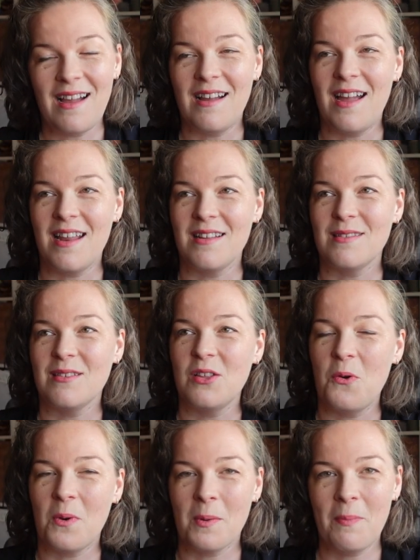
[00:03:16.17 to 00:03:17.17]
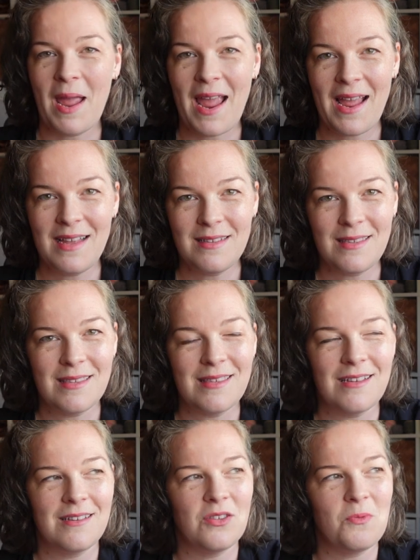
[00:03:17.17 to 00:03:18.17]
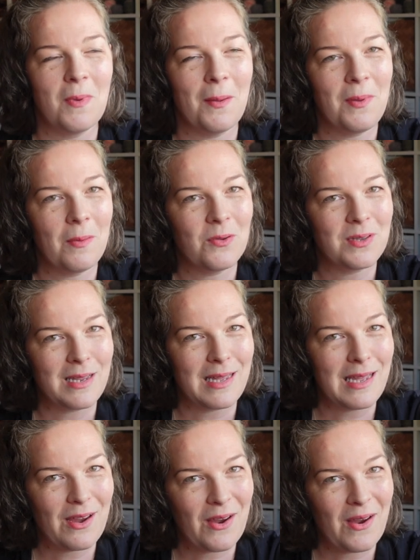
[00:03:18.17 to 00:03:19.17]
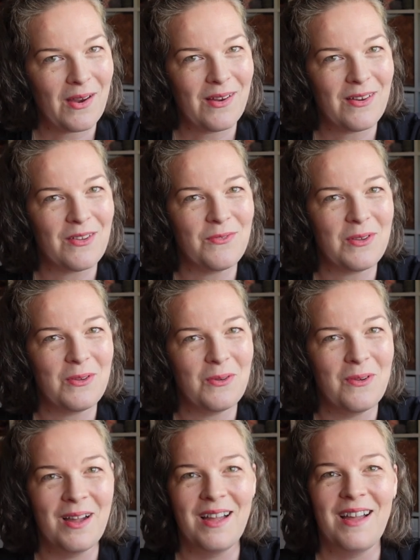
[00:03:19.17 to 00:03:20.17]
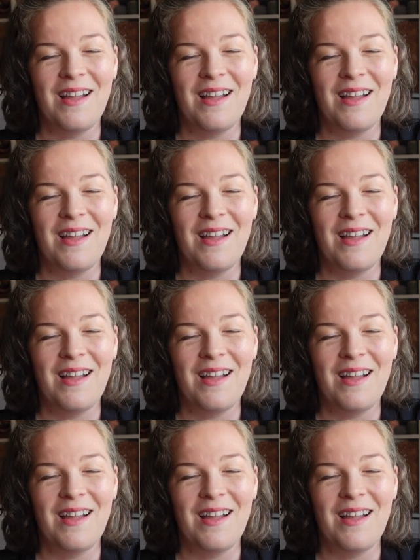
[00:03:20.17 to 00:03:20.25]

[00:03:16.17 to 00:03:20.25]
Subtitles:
I had a slower pace, as you might be able to hear if you